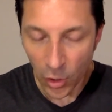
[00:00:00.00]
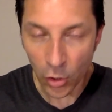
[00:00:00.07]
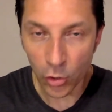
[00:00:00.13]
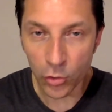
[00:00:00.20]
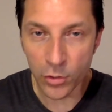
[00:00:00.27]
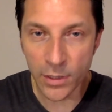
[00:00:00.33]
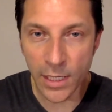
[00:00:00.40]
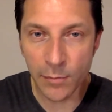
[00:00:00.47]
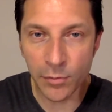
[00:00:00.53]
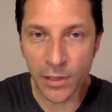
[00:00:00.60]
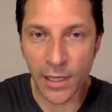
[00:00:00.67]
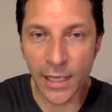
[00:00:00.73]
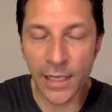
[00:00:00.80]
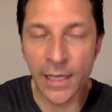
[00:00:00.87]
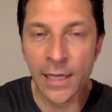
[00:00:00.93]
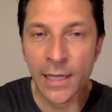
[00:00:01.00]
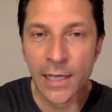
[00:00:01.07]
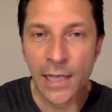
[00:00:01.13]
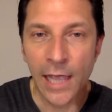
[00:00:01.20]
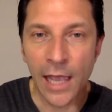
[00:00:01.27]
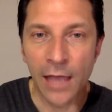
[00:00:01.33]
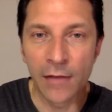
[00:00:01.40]
Who do they play
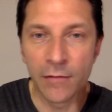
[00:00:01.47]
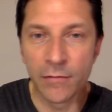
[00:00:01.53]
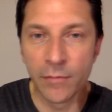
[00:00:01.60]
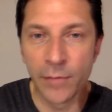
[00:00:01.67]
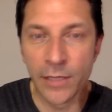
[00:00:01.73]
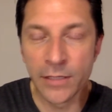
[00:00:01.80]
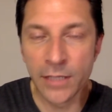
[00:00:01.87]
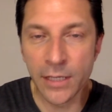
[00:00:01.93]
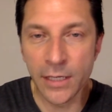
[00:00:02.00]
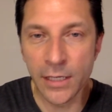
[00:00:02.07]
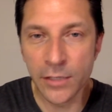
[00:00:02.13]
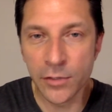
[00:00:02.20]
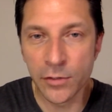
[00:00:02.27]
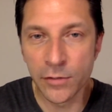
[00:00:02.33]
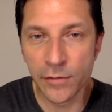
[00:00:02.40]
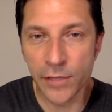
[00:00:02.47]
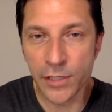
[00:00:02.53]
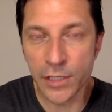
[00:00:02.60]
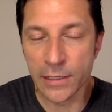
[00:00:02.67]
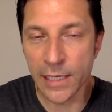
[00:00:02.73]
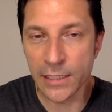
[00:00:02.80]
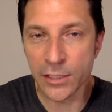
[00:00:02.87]
out of the Big Ten Eastern
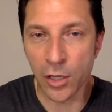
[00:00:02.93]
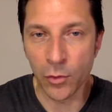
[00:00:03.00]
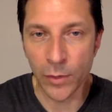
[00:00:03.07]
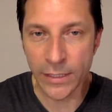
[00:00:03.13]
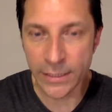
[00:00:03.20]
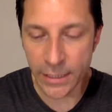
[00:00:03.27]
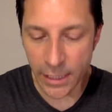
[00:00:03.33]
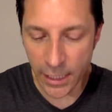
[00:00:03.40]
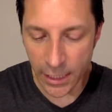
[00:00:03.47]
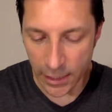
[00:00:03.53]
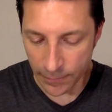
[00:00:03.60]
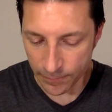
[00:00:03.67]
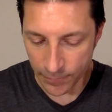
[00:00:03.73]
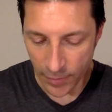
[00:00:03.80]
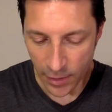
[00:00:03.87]
Division? That's always key.